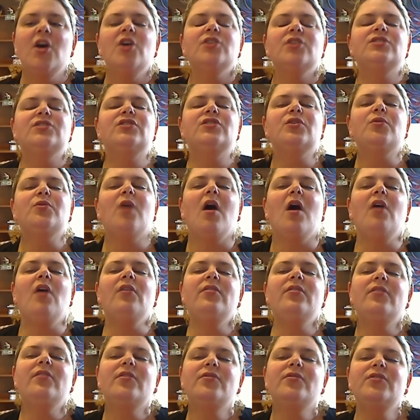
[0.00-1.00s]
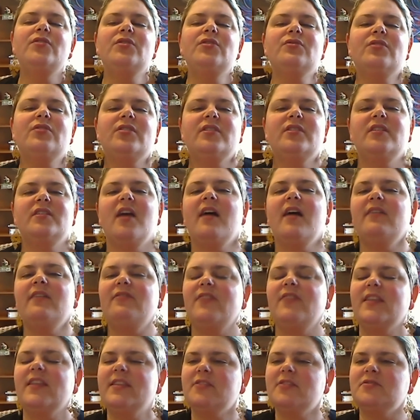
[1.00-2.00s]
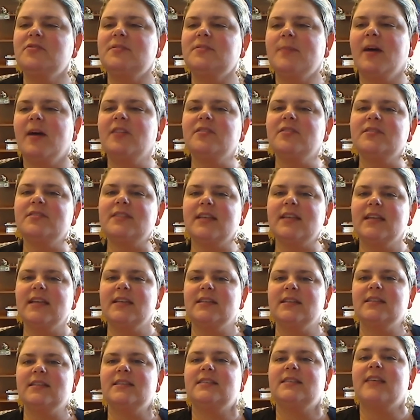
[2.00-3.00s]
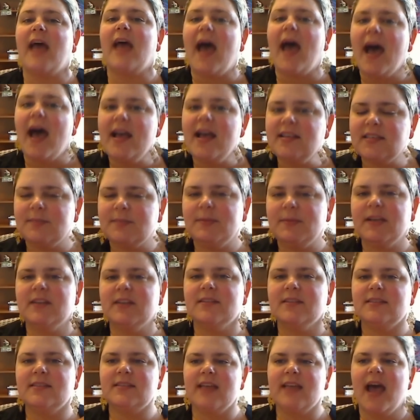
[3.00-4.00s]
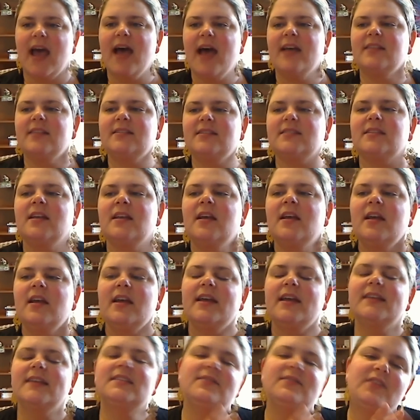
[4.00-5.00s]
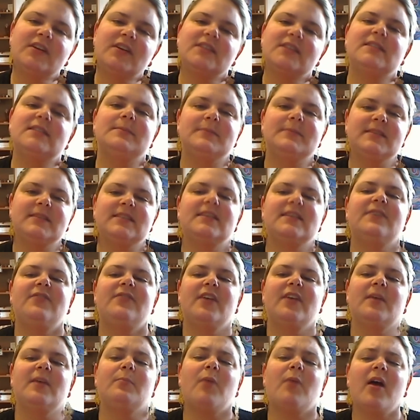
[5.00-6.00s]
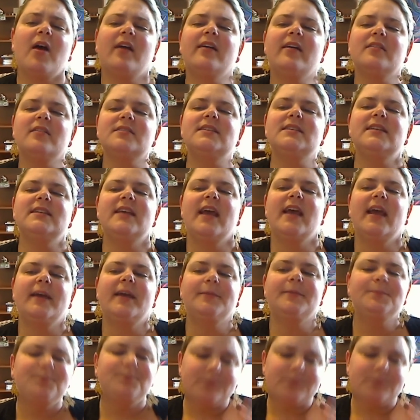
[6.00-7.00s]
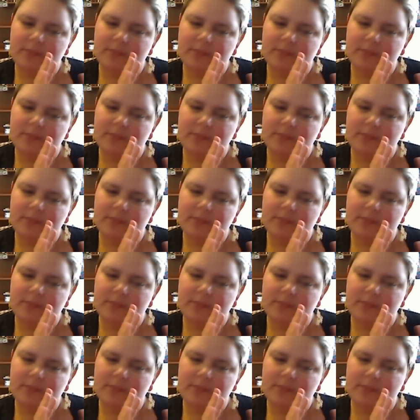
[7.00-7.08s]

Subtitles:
So although you could not fit those models in SAS, because SAS is a very specific, PROC-LTA